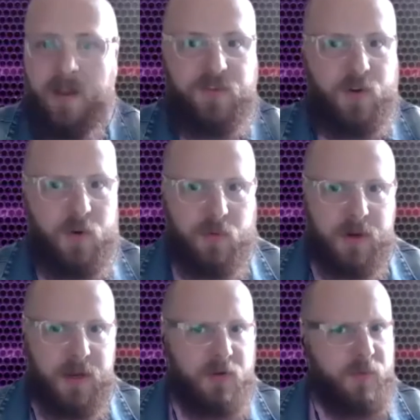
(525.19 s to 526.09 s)
So,
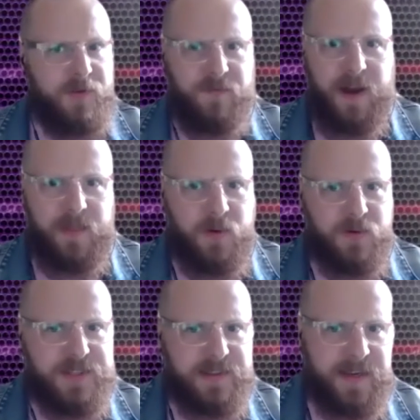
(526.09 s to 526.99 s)
can we find
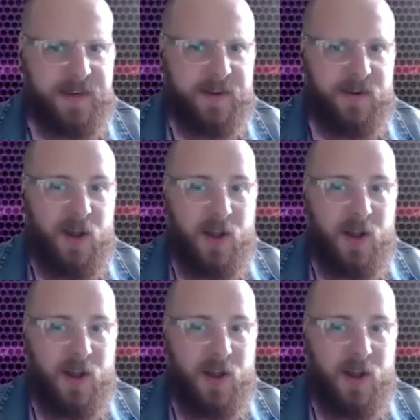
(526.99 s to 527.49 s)
those in like